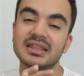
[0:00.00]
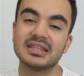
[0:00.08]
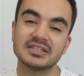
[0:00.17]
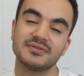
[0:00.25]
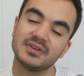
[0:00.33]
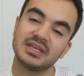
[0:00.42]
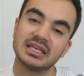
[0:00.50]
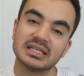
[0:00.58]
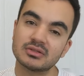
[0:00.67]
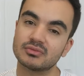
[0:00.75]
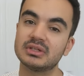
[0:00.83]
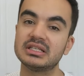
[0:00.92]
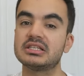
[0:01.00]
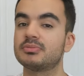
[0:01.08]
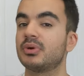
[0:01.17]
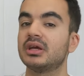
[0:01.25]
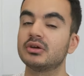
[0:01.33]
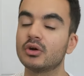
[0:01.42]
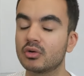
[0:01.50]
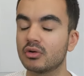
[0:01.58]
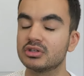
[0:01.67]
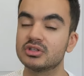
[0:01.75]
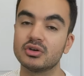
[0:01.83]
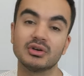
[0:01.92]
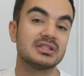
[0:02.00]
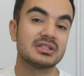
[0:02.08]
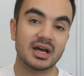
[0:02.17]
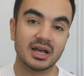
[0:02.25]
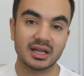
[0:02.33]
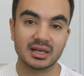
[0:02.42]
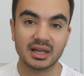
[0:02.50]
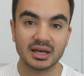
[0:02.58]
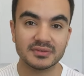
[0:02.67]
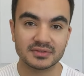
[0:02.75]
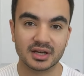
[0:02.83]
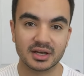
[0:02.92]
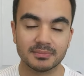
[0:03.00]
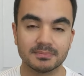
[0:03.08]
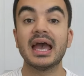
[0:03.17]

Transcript: this fee is really spread across your entire lifetime.